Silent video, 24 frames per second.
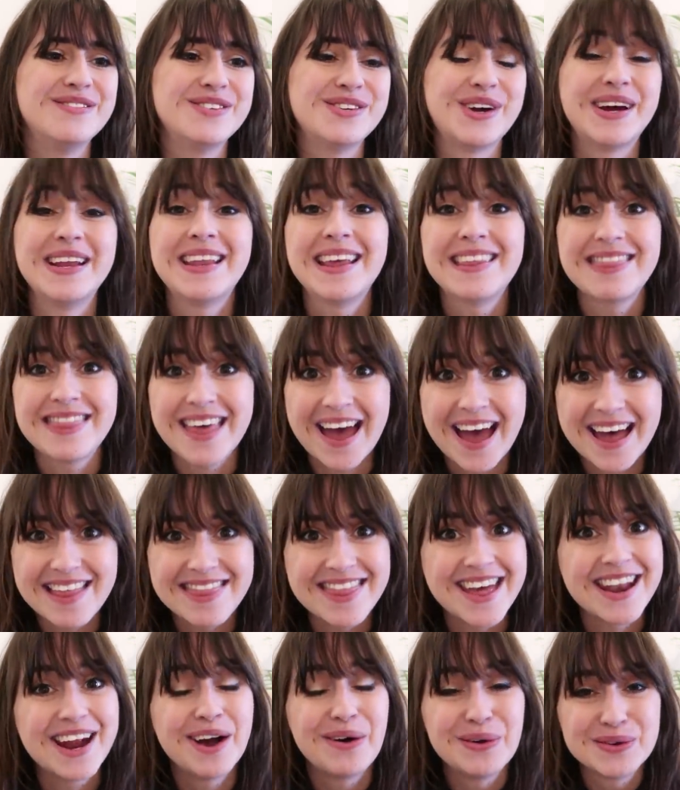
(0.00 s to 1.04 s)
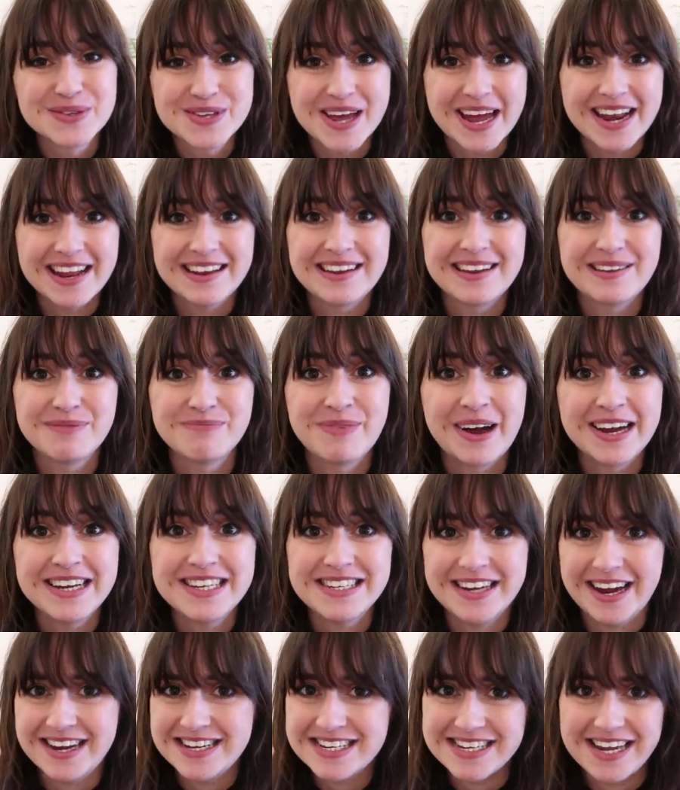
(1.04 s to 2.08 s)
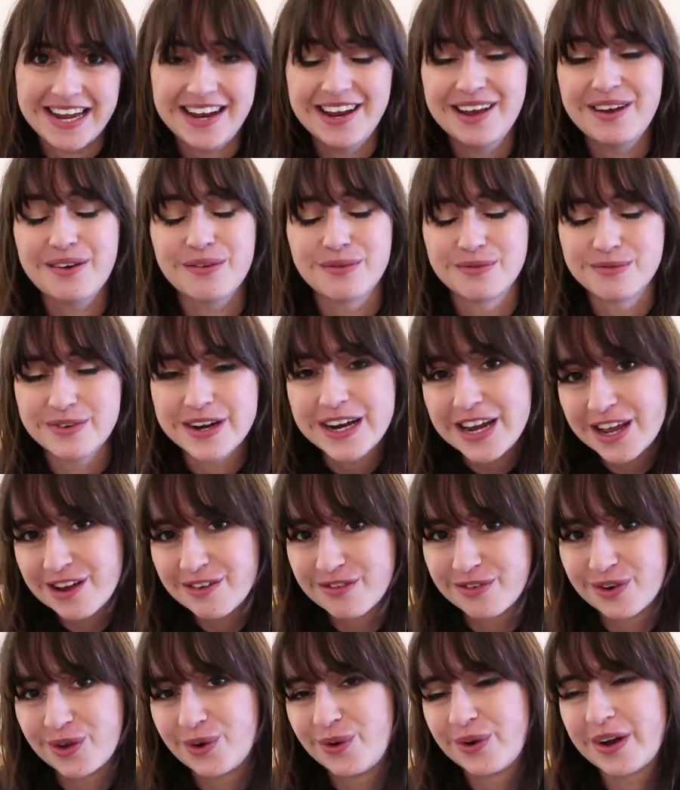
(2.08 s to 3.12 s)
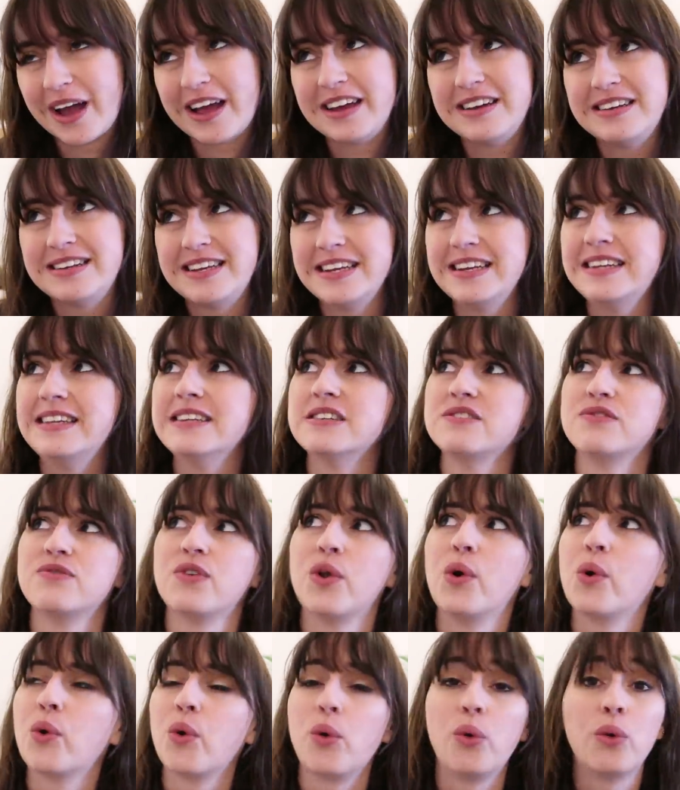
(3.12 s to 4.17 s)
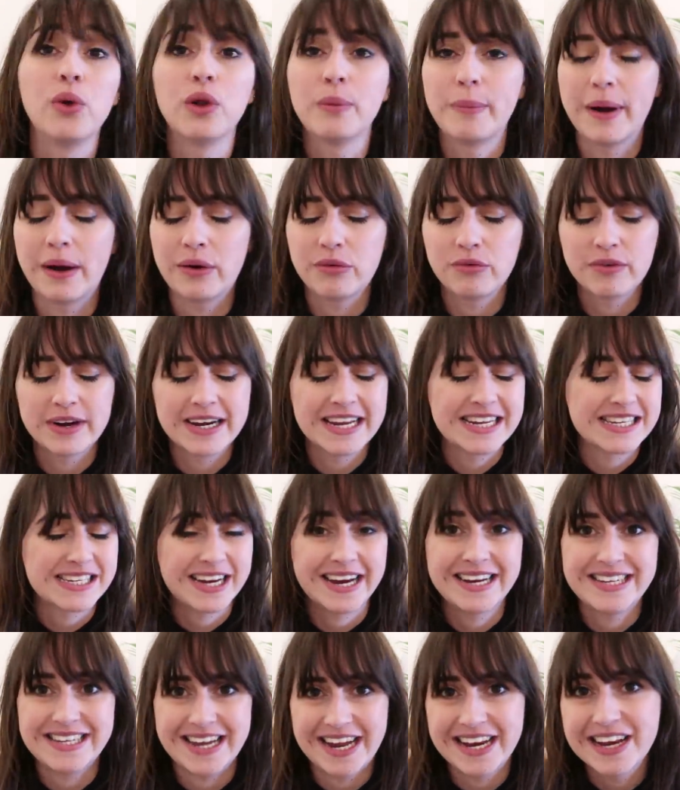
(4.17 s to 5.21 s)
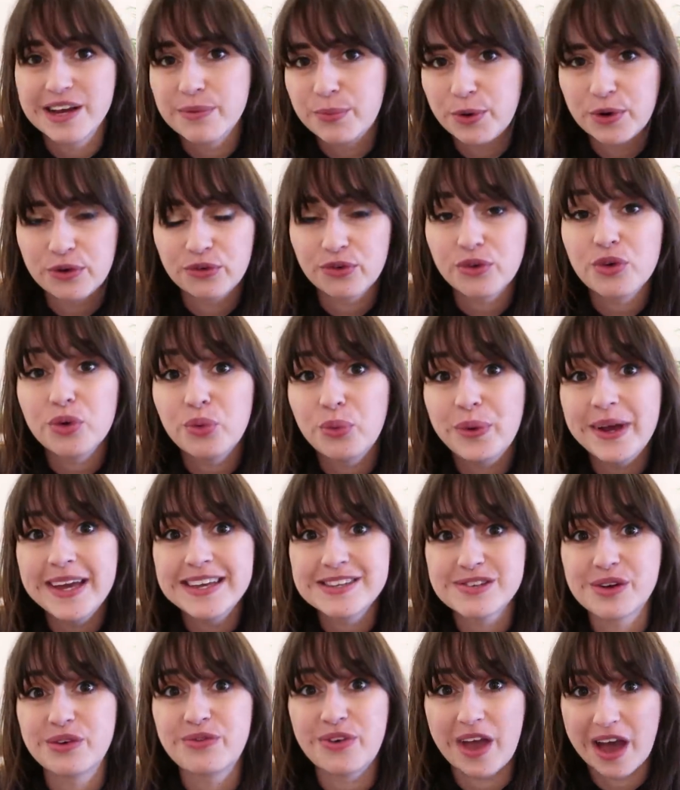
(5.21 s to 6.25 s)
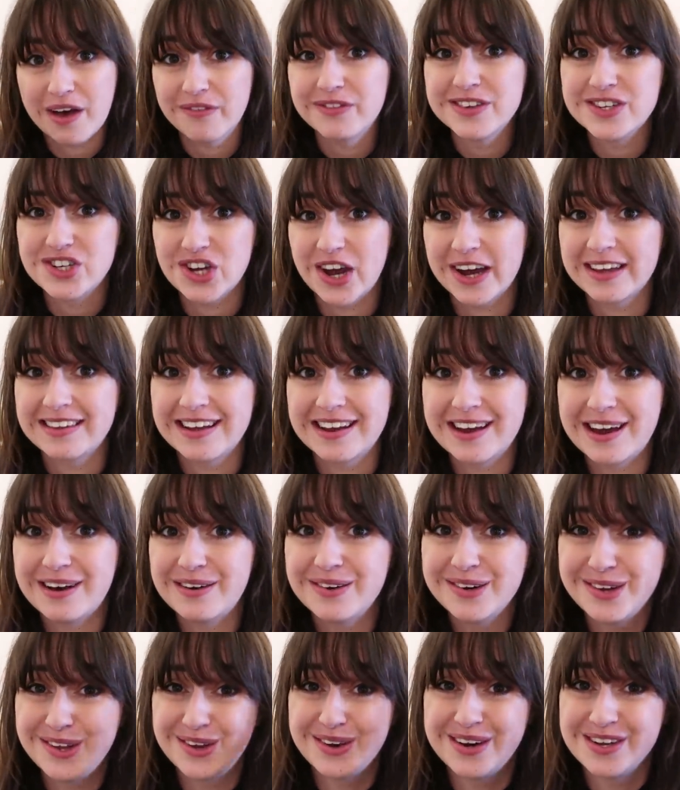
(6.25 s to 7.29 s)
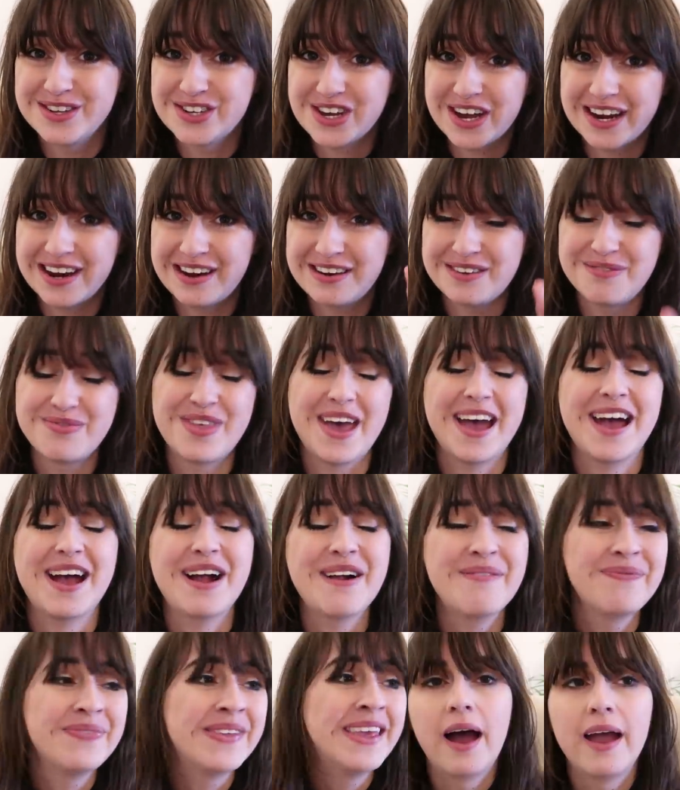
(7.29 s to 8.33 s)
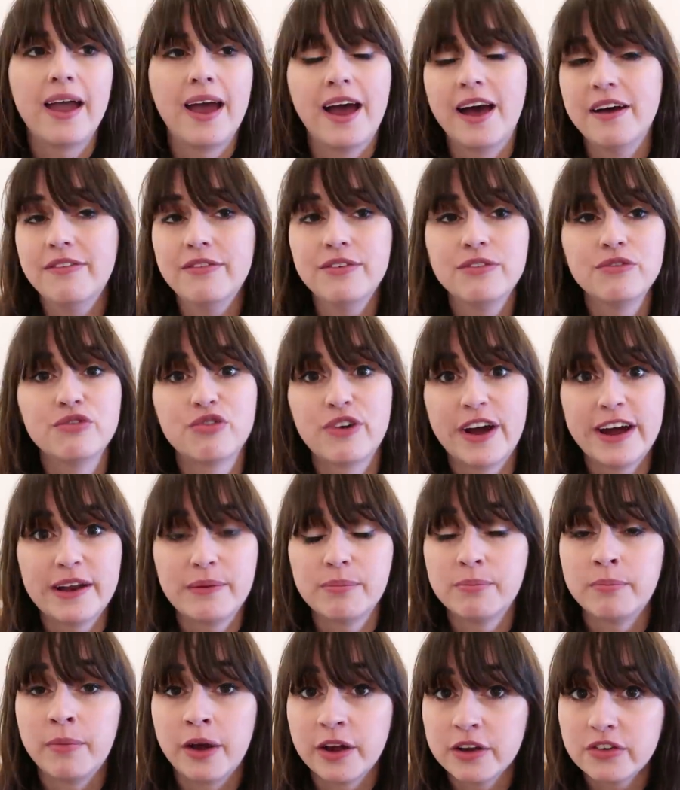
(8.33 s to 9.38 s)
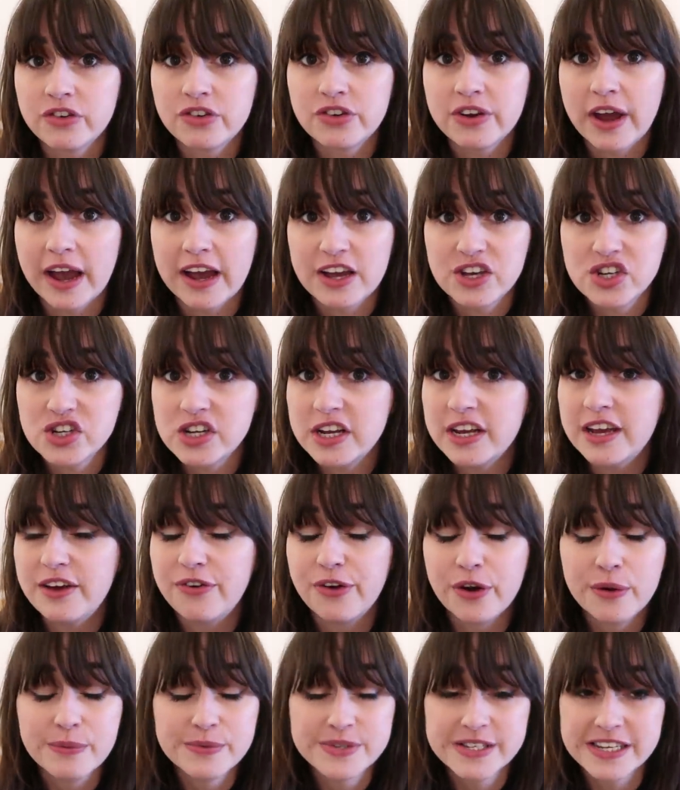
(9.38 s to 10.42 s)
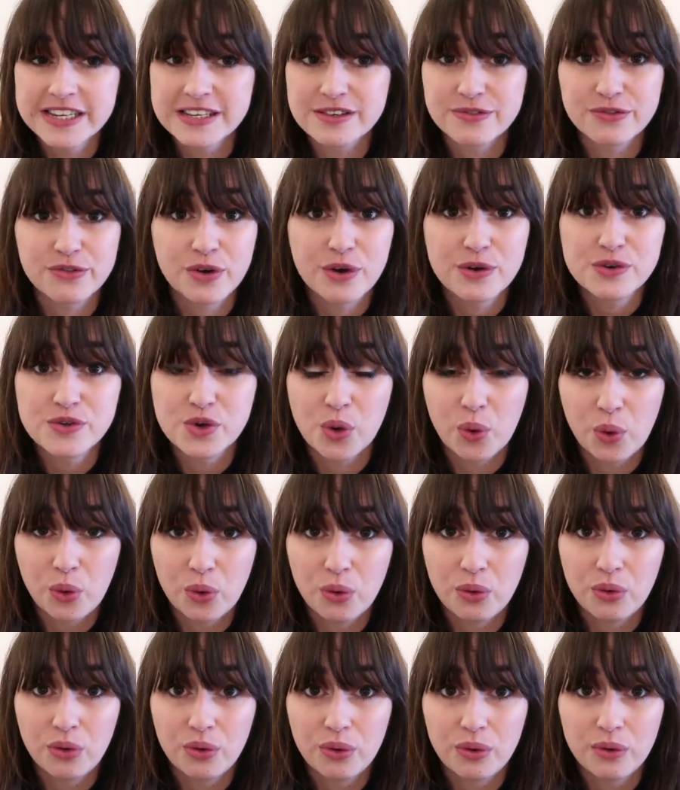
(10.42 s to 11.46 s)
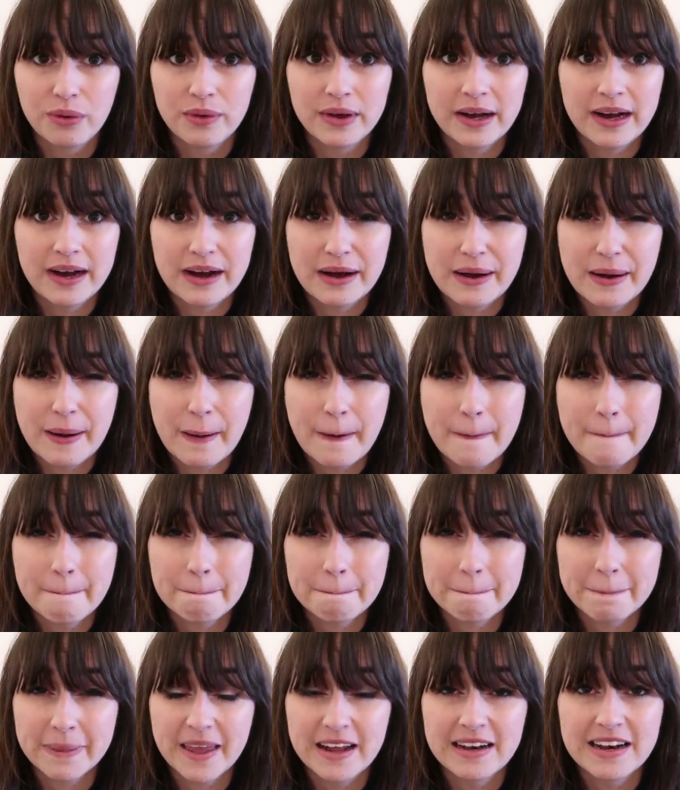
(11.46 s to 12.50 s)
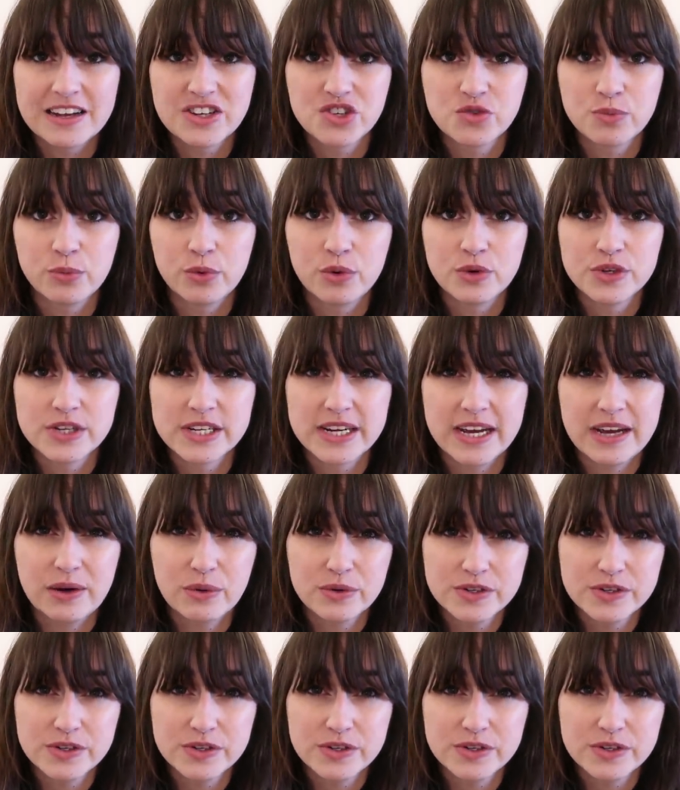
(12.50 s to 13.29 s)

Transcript: So I did that. Then I also edited my Titanic reading vlog. I did this vlog all about reading Titanic books for a week, so if you haven't checked that out, you can check it out there. I haven't read much actually from Six of Crows or A Legend Born today.